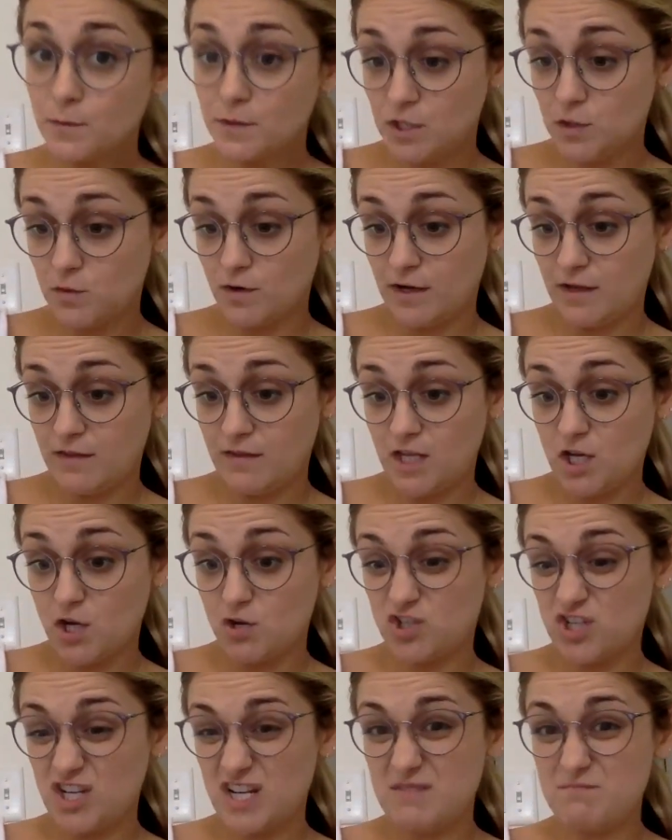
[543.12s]
when you are in the
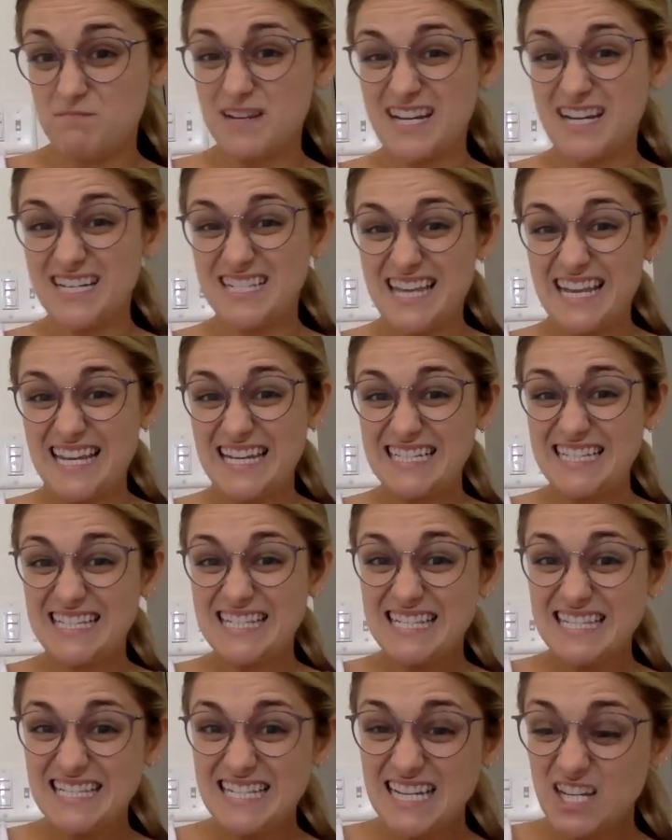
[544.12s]
ocean because they can
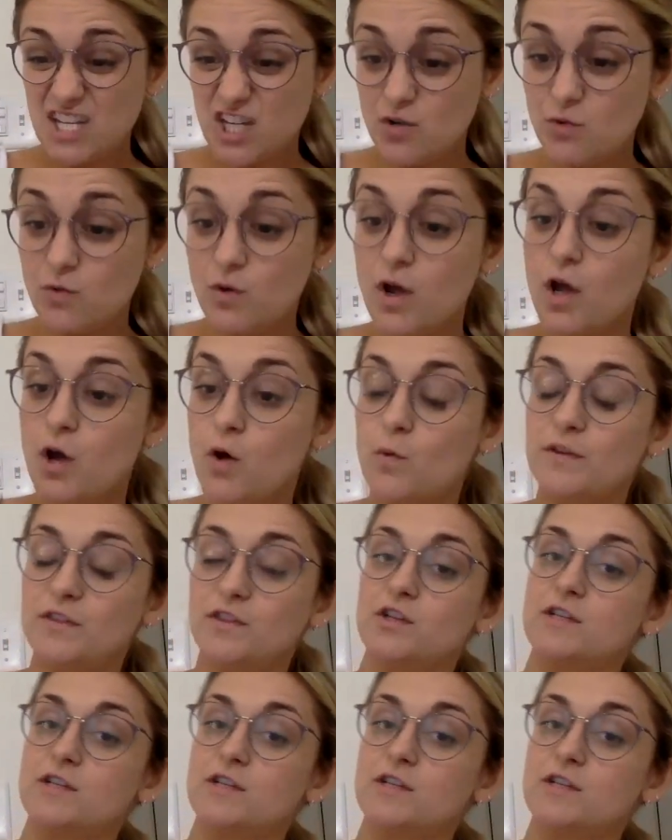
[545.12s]
sting you with their